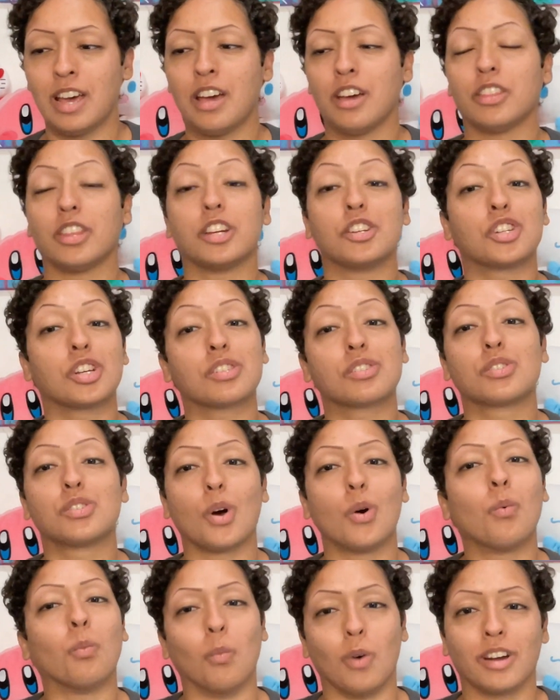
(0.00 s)
They just
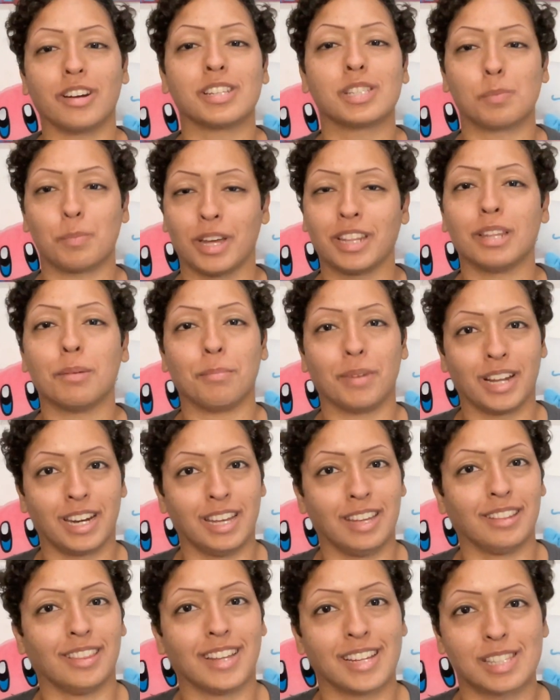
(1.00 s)
don't want to spend the
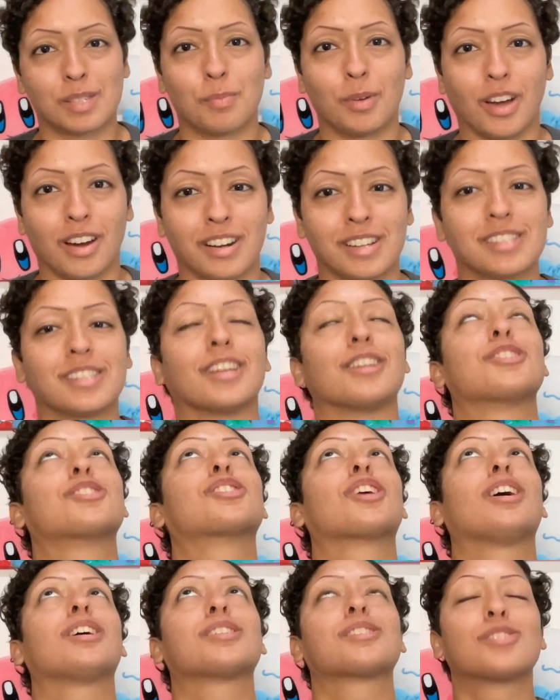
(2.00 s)
money. Let's be honest. They
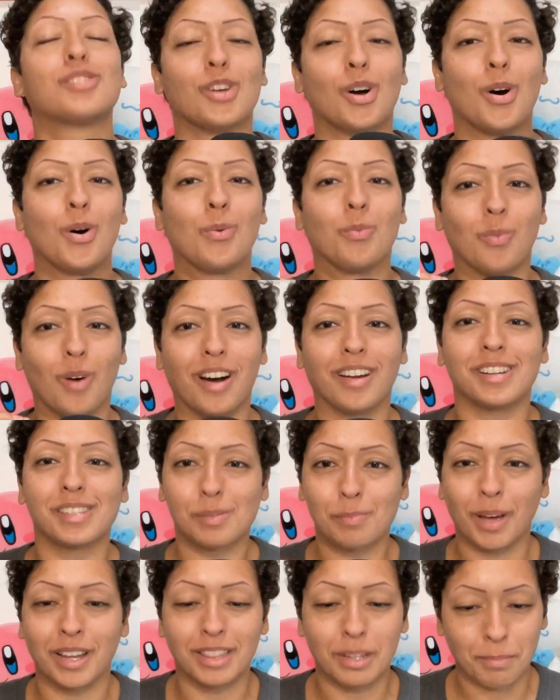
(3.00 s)
just don't want to
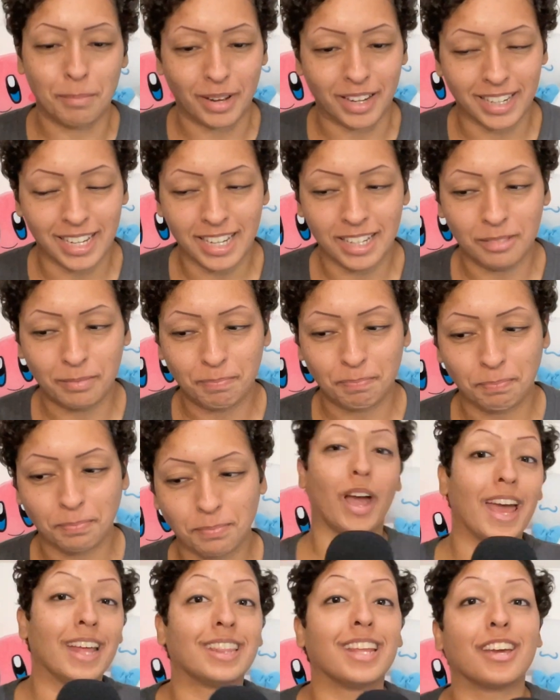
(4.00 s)
spend the money,
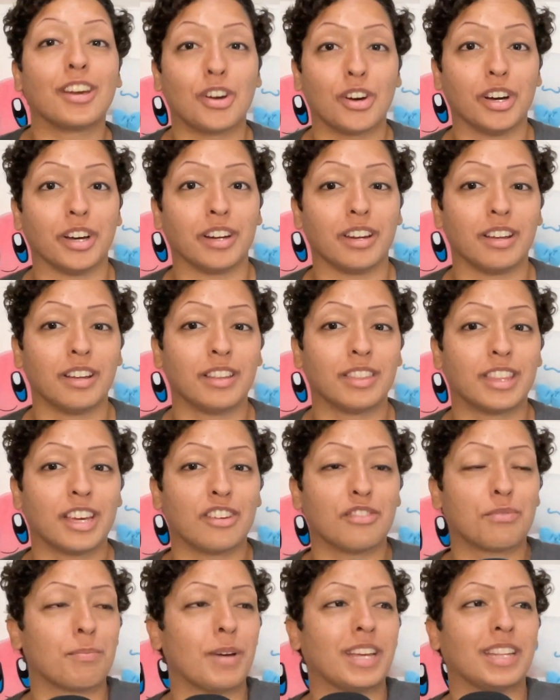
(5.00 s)
and they could.
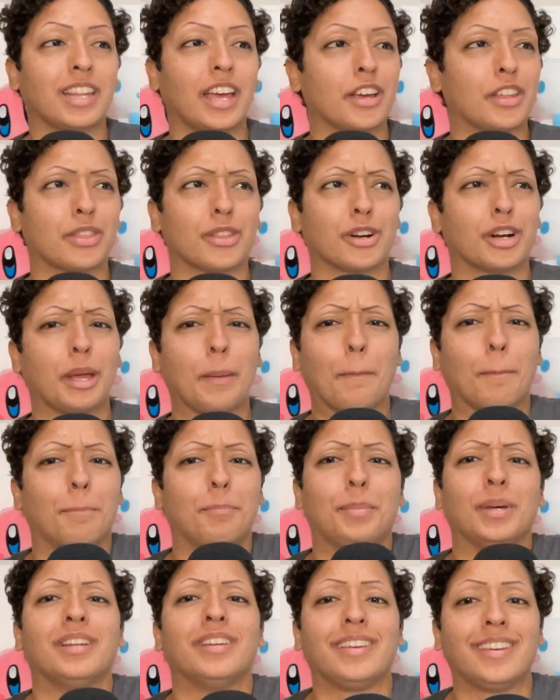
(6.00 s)
They've made like $30
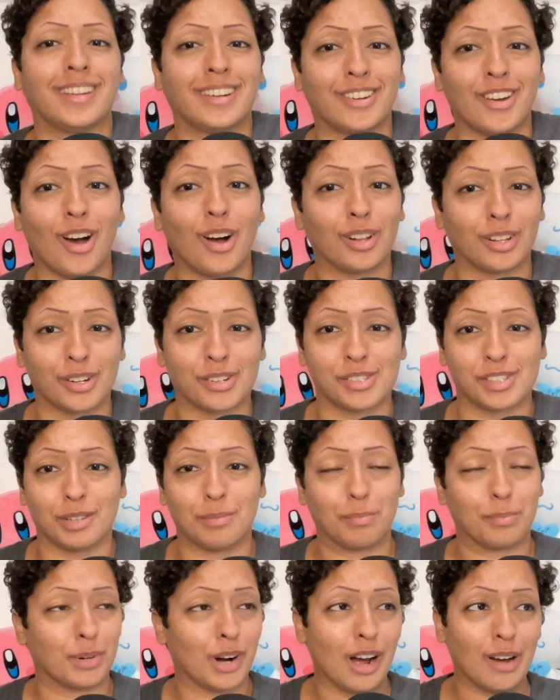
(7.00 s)
billion in
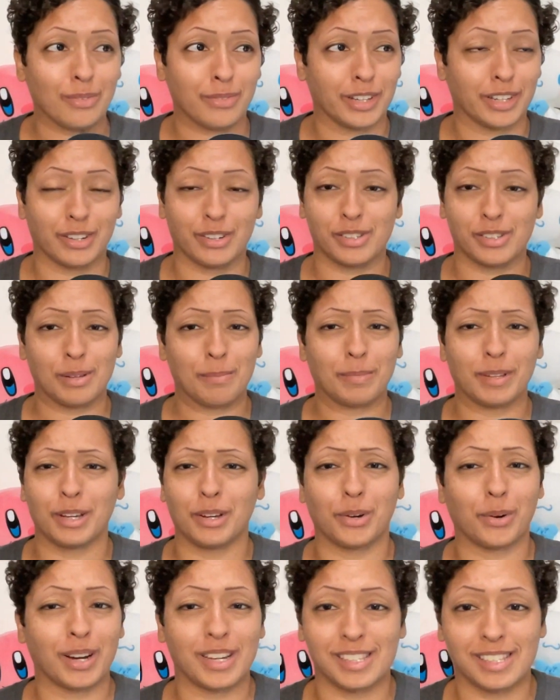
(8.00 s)
profit or something
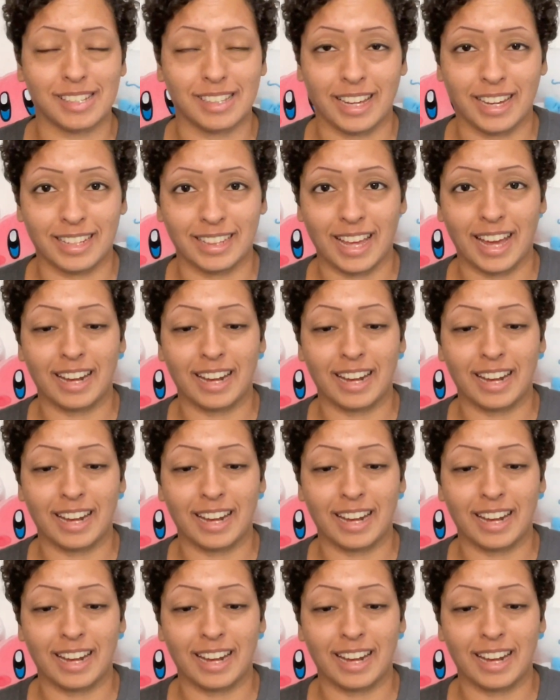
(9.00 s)
crazy like that.